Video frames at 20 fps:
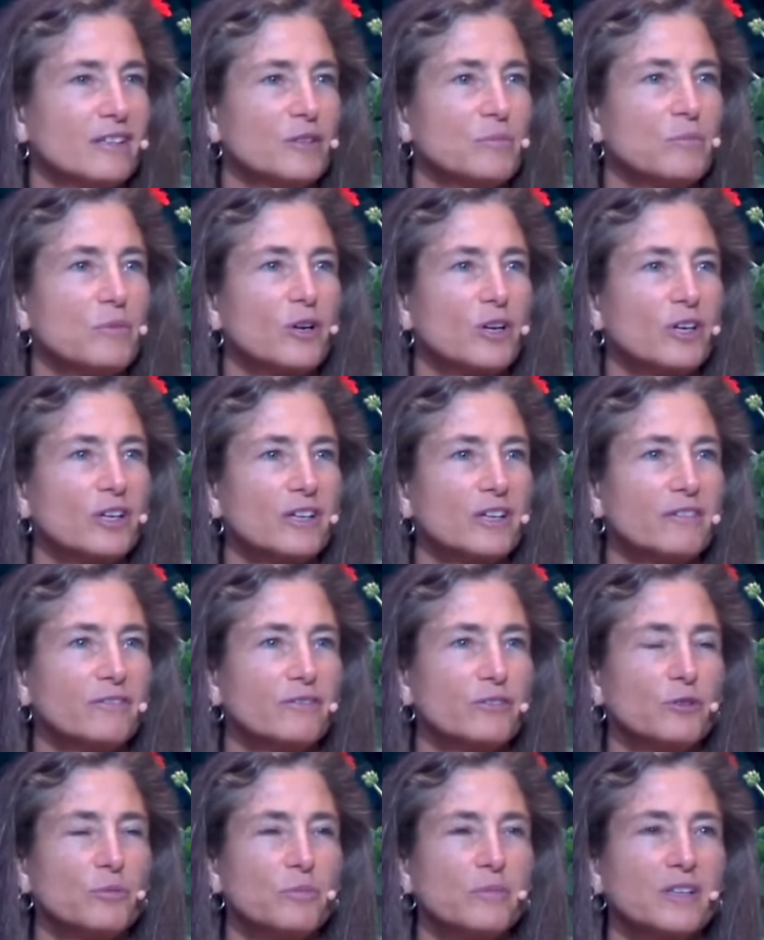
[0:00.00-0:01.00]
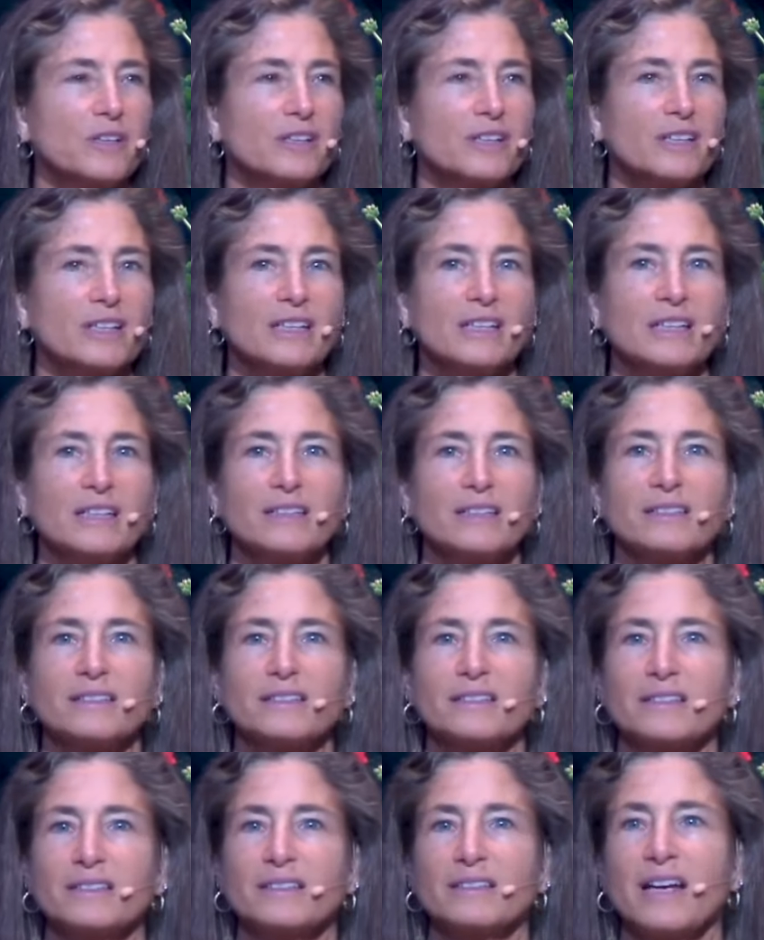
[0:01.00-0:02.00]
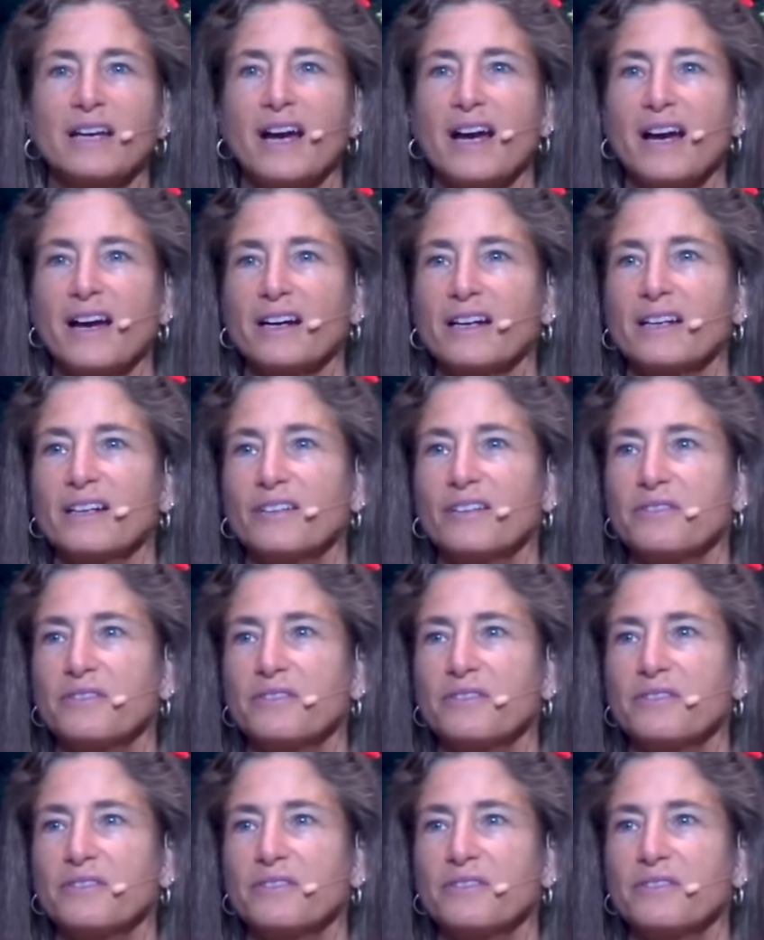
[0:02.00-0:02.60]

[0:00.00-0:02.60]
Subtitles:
the mark of humility is the lack